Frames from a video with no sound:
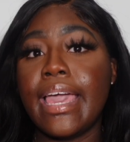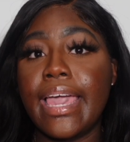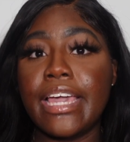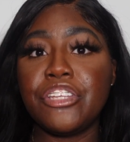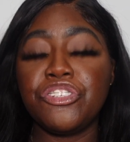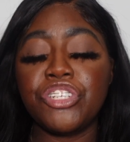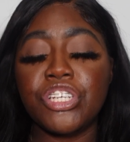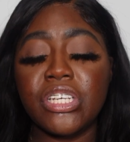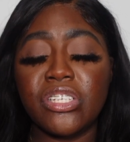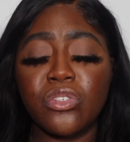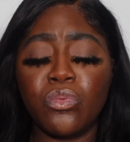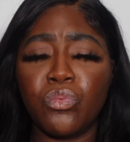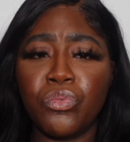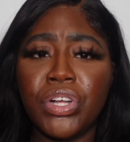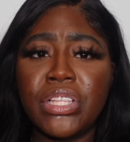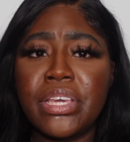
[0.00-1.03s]
and just
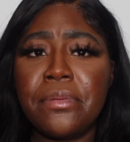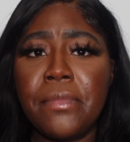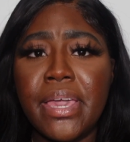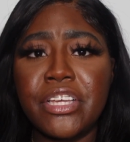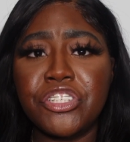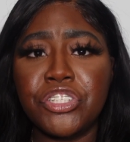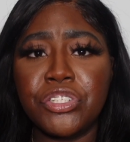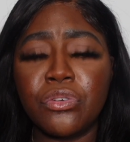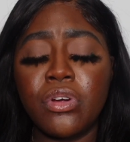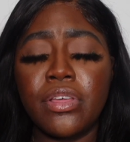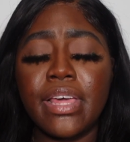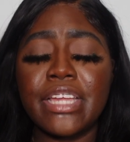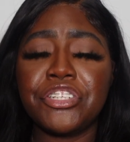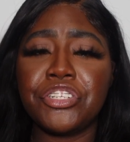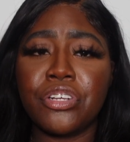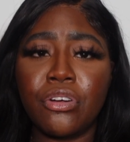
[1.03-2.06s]
really make sure
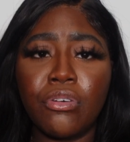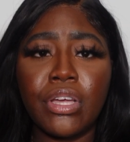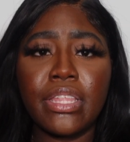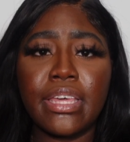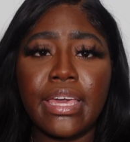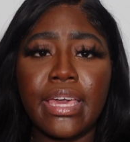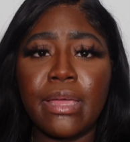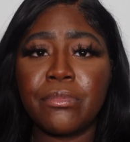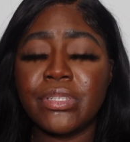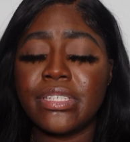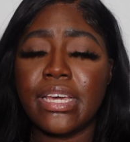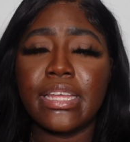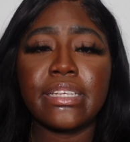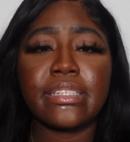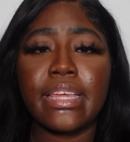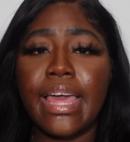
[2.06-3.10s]
that you're going in the camera
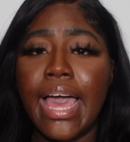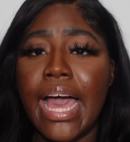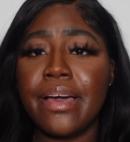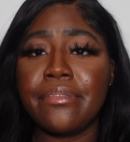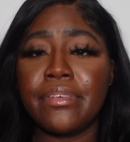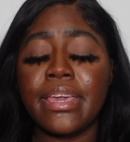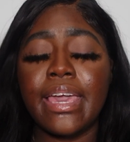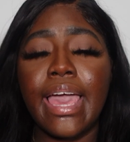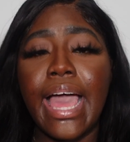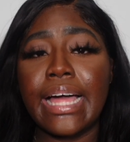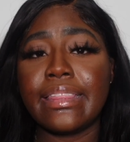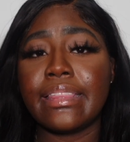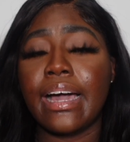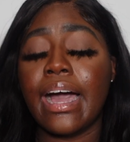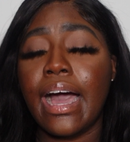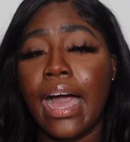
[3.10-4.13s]
settings and having it
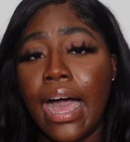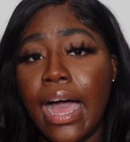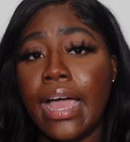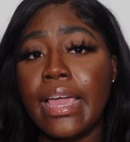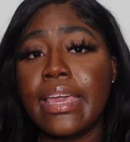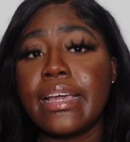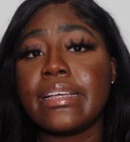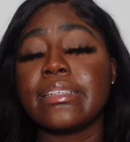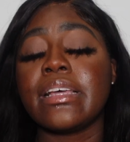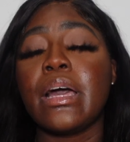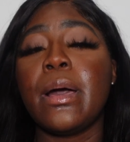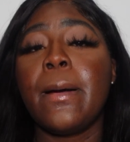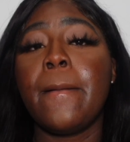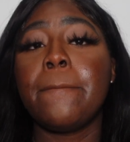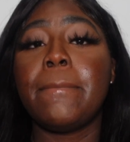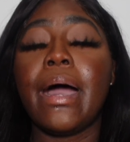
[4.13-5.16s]
at the highest
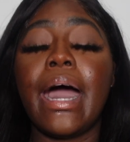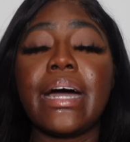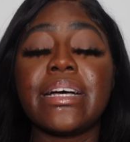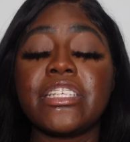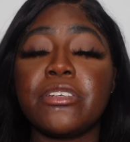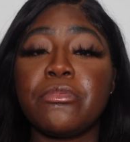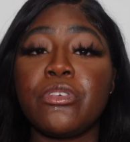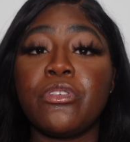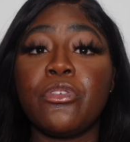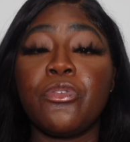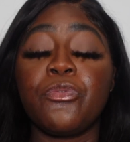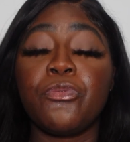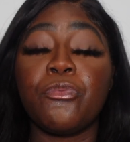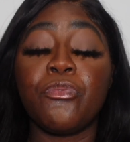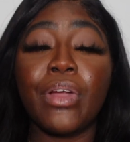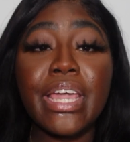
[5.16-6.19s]
possible
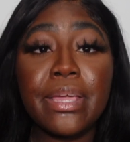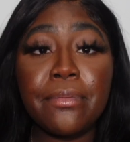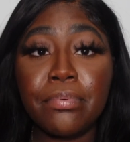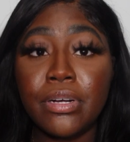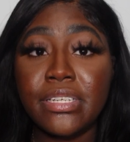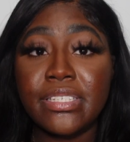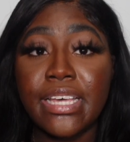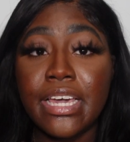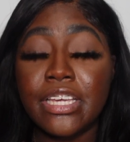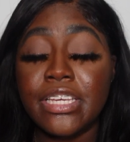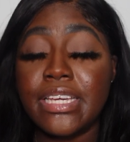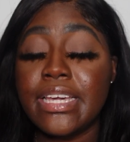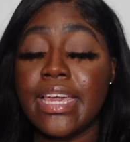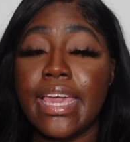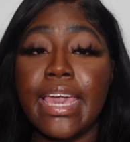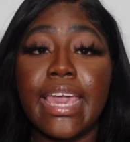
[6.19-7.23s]
rate per
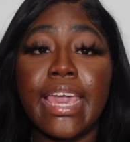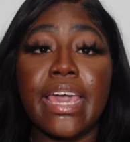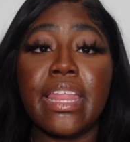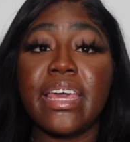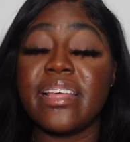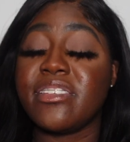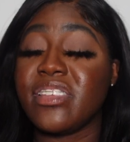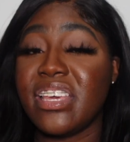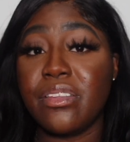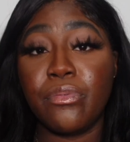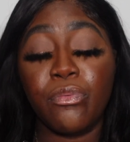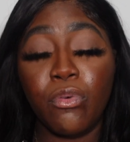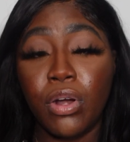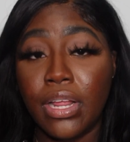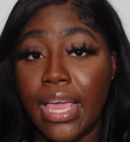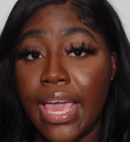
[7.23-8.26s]
second, and it's in
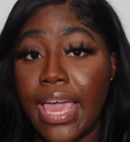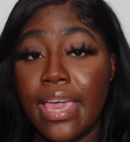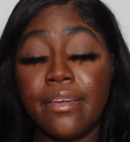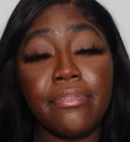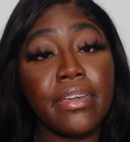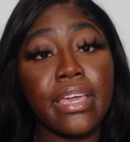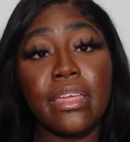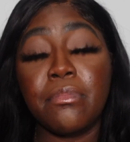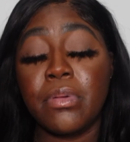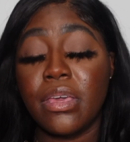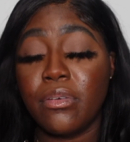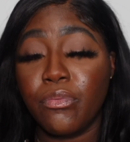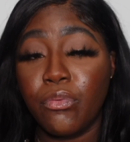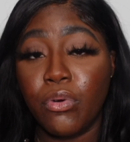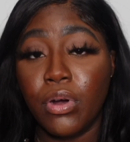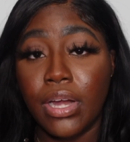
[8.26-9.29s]
4K if it can be
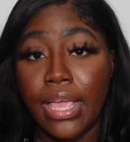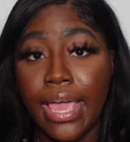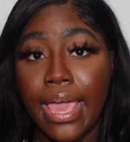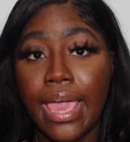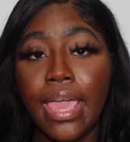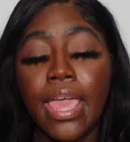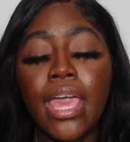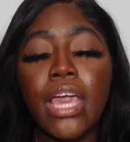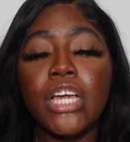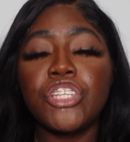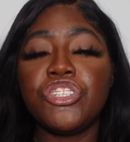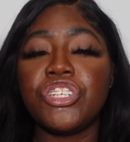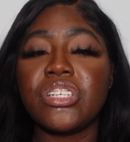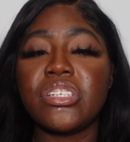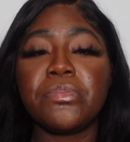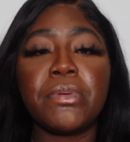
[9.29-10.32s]
in 4K,
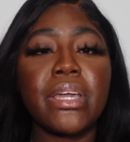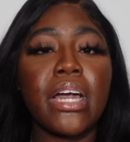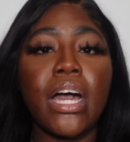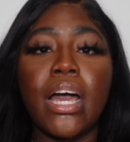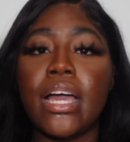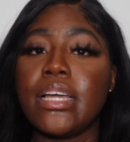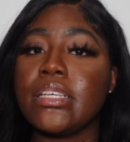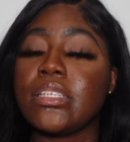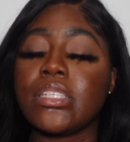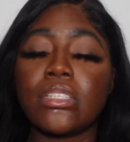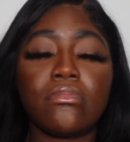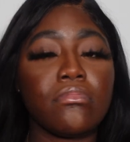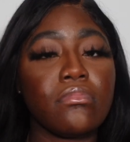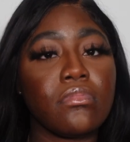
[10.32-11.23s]
just because